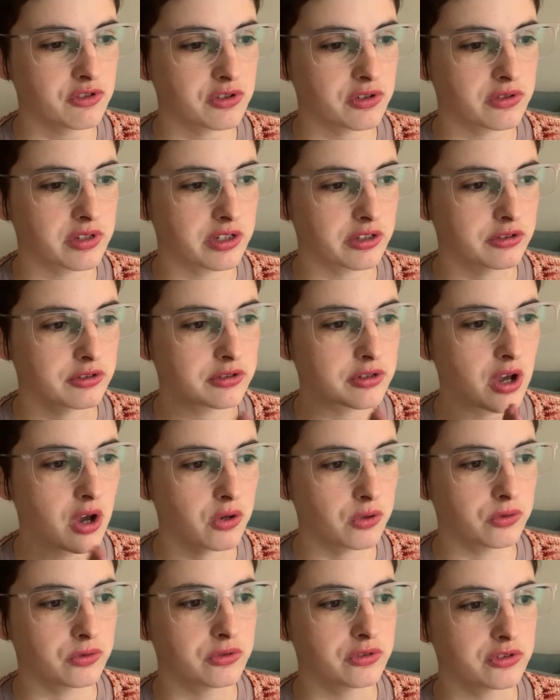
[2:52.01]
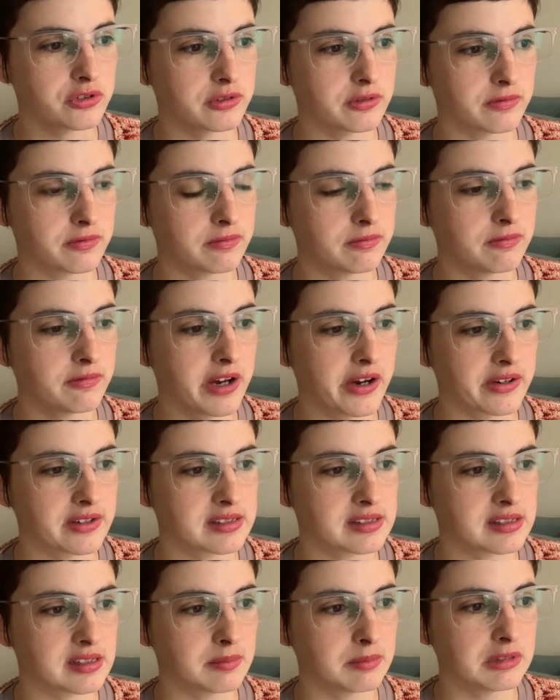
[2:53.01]
so their tones are very
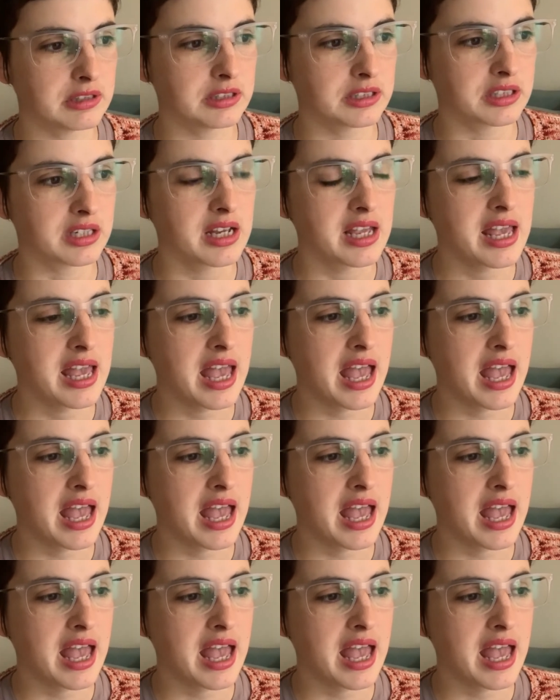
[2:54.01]
similar,